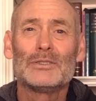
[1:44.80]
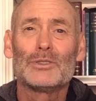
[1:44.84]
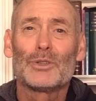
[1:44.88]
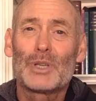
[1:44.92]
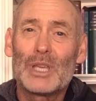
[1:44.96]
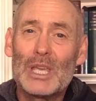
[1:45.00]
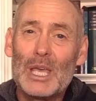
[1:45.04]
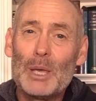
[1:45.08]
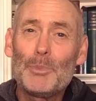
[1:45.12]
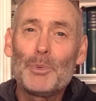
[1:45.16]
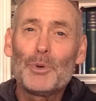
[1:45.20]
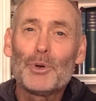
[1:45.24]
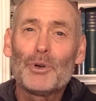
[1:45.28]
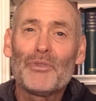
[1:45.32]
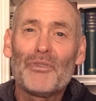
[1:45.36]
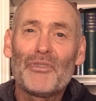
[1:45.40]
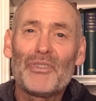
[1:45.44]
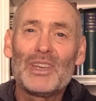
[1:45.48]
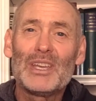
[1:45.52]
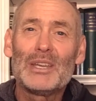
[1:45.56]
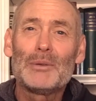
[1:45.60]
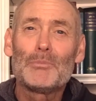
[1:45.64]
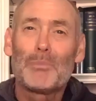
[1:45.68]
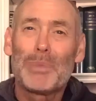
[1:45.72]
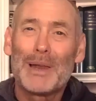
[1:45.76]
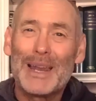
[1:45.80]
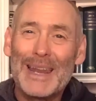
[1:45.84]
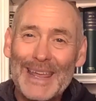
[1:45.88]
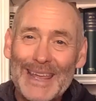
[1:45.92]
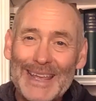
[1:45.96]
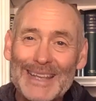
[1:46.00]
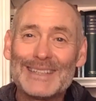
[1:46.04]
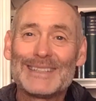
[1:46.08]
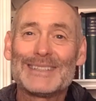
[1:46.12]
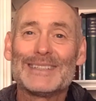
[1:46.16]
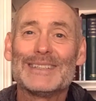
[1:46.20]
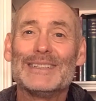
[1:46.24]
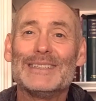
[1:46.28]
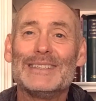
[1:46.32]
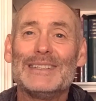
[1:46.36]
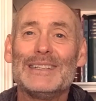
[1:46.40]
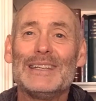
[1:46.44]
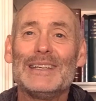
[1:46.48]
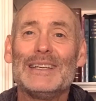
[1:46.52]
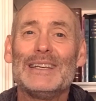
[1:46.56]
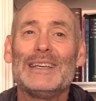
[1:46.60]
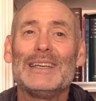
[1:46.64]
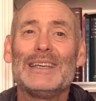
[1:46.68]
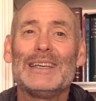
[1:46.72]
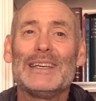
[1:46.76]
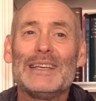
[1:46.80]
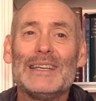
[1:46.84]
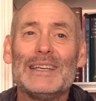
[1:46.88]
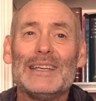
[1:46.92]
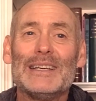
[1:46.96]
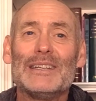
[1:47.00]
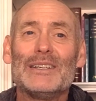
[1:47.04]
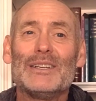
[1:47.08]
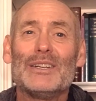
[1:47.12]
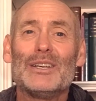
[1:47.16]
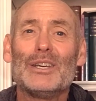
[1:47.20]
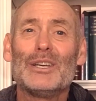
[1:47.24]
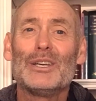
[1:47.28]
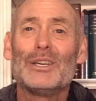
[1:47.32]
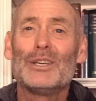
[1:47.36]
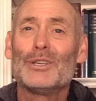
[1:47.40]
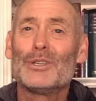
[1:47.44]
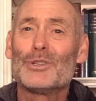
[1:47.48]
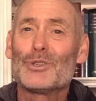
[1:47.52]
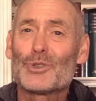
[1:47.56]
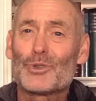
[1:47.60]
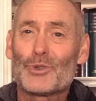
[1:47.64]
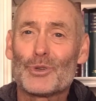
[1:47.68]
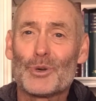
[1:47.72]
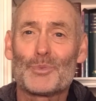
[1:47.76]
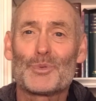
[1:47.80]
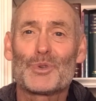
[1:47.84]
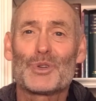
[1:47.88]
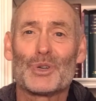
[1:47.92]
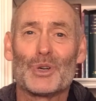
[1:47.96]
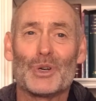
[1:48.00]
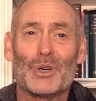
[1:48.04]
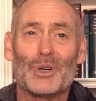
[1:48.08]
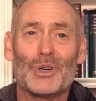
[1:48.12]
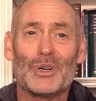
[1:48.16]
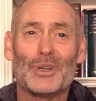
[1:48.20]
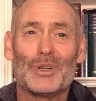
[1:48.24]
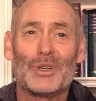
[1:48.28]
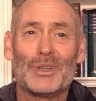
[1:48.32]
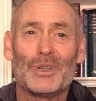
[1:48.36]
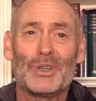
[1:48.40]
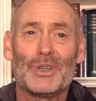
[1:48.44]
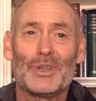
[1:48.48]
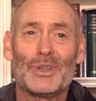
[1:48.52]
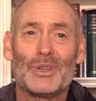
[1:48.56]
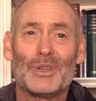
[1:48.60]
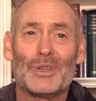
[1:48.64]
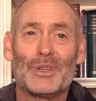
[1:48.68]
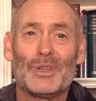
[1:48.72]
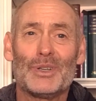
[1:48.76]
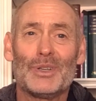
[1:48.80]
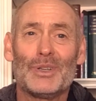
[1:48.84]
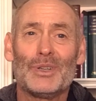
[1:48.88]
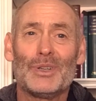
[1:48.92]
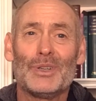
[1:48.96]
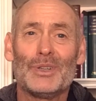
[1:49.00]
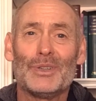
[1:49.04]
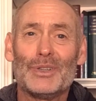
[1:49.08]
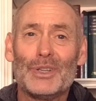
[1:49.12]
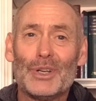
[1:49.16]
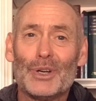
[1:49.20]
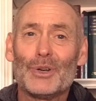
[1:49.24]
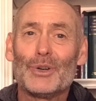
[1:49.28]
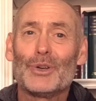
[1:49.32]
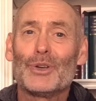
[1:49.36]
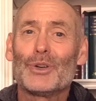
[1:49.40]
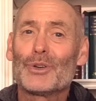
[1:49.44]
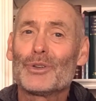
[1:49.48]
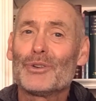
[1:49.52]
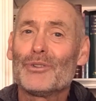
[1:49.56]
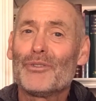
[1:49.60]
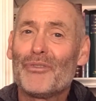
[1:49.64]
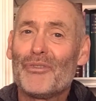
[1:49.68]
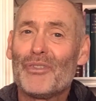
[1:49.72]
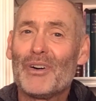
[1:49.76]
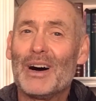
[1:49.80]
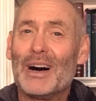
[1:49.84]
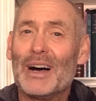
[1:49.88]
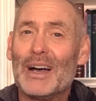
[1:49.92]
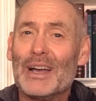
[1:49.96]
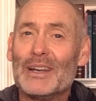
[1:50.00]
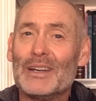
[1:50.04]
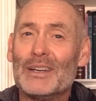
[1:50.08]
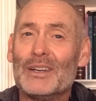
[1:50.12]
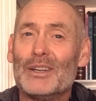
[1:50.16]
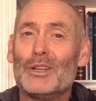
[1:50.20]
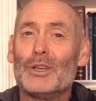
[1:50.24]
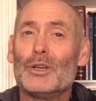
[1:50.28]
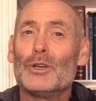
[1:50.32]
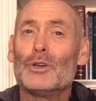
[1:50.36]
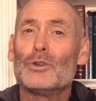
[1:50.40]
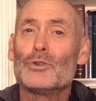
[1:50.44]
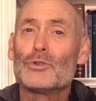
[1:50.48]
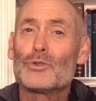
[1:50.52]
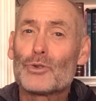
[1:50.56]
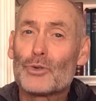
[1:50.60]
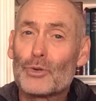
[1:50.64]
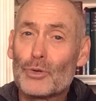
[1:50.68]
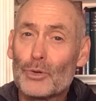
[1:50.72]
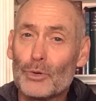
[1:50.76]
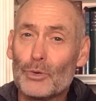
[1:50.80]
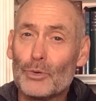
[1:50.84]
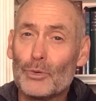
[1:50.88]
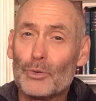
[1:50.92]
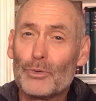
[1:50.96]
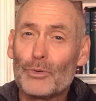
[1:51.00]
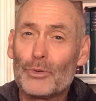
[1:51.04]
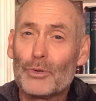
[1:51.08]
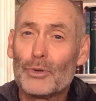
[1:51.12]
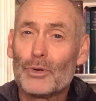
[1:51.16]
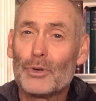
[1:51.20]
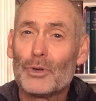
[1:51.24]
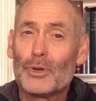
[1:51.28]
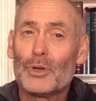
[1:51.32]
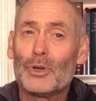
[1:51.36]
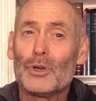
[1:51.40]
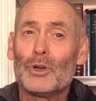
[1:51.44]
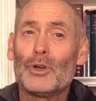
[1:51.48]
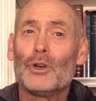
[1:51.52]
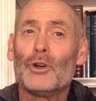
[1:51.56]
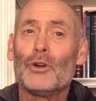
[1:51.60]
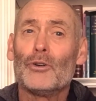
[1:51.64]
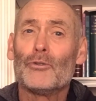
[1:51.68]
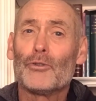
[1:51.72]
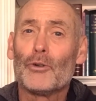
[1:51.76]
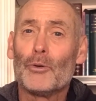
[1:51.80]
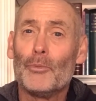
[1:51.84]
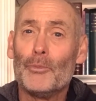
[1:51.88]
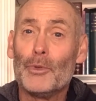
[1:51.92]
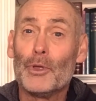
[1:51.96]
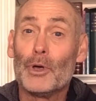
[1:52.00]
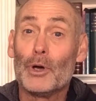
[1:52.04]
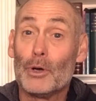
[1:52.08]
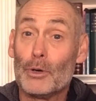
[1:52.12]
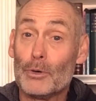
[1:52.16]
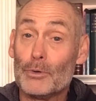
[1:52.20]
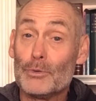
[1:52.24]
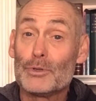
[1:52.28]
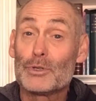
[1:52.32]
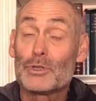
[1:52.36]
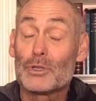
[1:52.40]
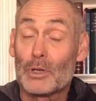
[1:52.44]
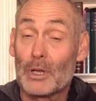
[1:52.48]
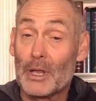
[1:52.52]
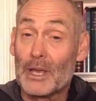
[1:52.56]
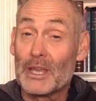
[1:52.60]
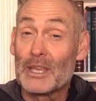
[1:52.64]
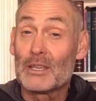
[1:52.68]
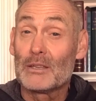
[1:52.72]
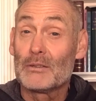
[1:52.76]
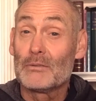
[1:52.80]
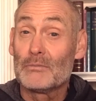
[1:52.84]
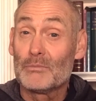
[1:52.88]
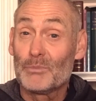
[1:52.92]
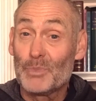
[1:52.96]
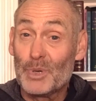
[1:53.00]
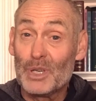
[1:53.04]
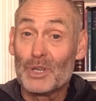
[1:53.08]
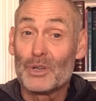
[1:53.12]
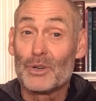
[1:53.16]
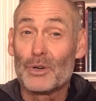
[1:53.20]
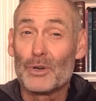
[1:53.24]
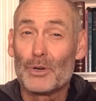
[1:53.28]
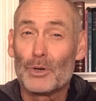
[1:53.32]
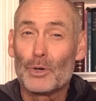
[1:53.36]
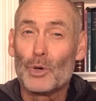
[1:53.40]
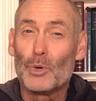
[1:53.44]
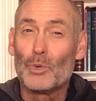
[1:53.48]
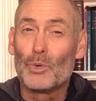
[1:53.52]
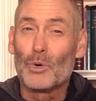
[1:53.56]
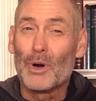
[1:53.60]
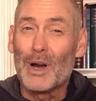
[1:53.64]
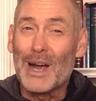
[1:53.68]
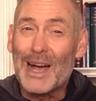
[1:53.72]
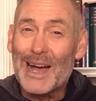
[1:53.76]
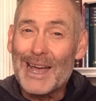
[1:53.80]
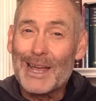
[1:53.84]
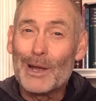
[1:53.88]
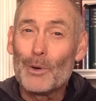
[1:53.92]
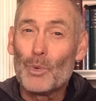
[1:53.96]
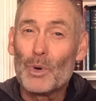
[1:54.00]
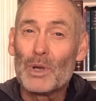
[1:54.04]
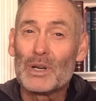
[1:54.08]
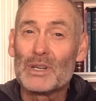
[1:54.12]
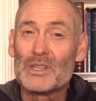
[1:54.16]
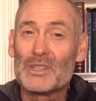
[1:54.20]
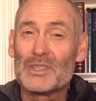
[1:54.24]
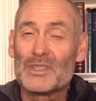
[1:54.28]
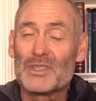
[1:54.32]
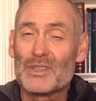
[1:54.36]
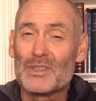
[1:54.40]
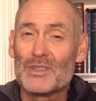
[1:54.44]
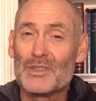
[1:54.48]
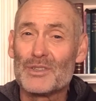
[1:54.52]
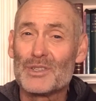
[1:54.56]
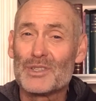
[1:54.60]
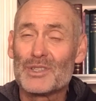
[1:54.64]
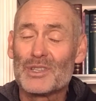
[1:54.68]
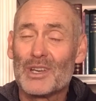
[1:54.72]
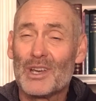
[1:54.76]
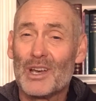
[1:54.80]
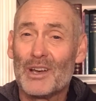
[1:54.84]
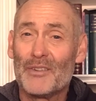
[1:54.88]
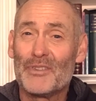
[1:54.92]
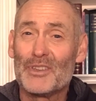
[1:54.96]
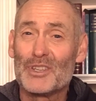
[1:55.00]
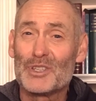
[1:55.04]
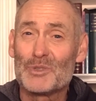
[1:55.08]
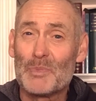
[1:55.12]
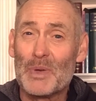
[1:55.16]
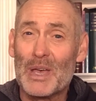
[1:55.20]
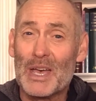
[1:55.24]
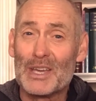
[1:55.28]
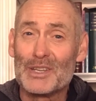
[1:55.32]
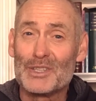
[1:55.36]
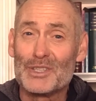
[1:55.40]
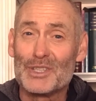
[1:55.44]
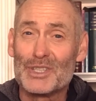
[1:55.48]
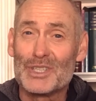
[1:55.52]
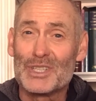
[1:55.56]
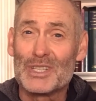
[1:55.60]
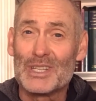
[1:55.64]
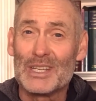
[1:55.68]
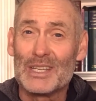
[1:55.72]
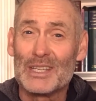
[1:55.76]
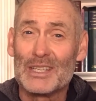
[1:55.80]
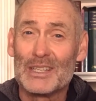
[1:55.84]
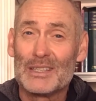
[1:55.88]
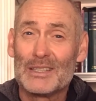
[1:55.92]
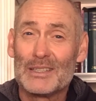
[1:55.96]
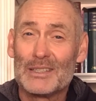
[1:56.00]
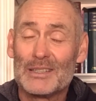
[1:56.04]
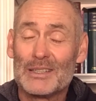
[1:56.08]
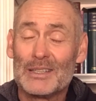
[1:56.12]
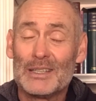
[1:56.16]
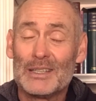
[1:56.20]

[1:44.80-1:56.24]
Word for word: So keep your feet planted in Scripture. There you're going to find truth from those like Peter who were eyewitnesses of his majesty.